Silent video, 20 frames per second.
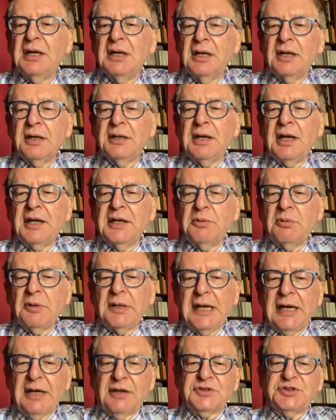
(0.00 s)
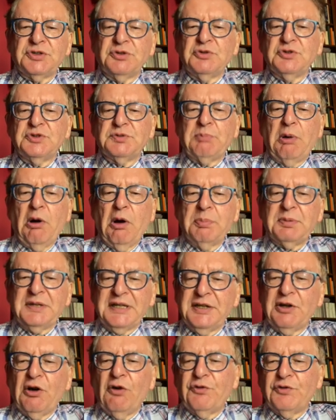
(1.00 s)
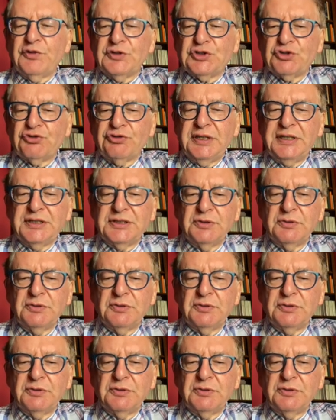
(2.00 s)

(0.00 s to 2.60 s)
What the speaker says: and anyone else who's popped in off the street